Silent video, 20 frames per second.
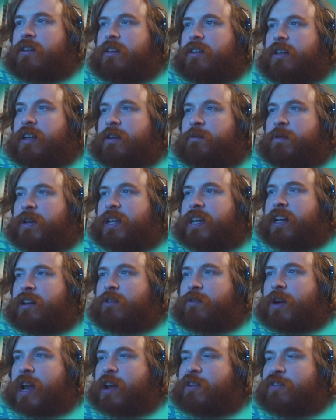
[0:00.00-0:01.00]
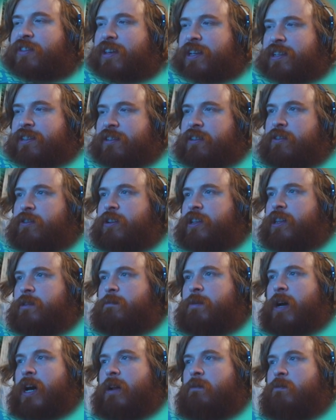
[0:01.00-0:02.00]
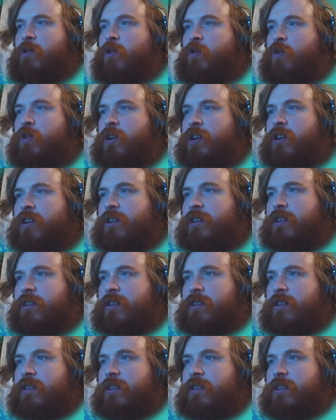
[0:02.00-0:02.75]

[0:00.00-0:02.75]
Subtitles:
Can we get away with excluding the bottom corner